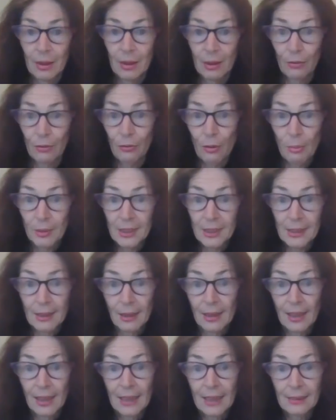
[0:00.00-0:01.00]
from a
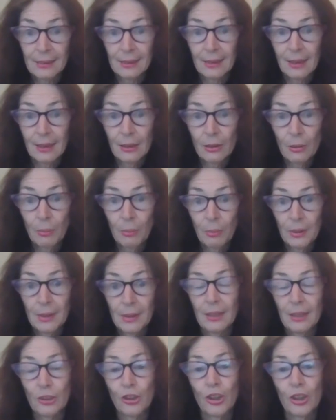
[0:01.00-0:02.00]
celestial
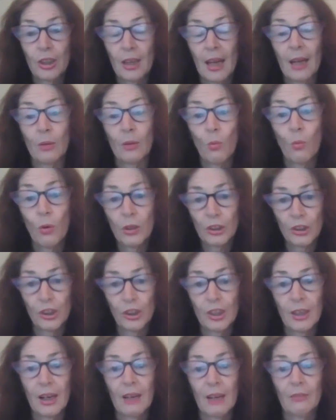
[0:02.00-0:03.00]
position and watch
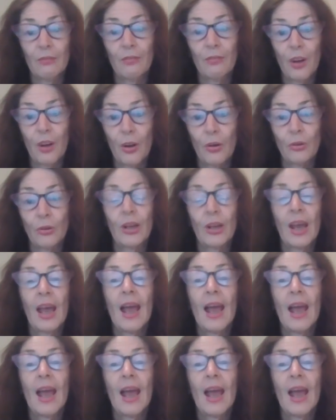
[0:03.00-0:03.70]
it unfold,